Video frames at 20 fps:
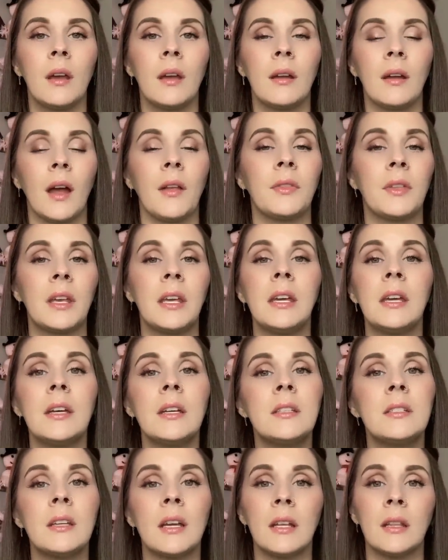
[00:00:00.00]
got the
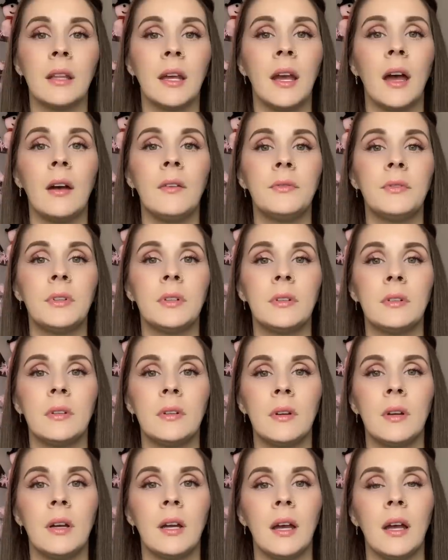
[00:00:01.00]
kids, and left.
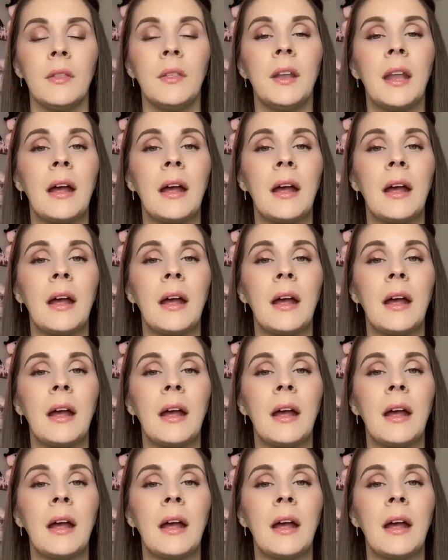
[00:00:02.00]
And then